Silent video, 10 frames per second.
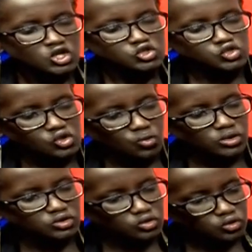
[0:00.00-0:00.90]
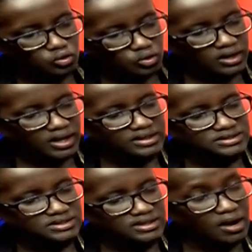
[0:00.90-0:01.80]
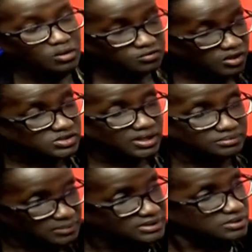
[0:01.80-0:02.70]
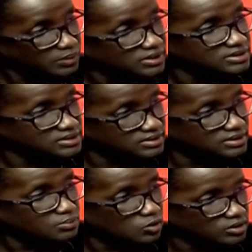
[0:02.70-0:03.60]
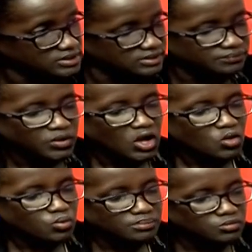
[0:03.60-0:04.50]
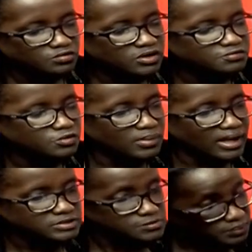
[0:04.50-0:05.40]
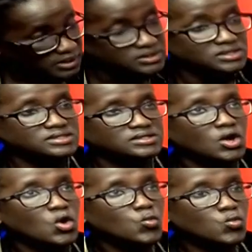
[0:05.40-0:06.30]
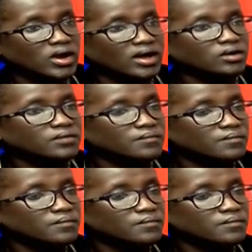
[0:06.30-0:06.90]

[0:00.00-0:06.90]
So when you look at our fragile multi-party democracy, we're moving from a space where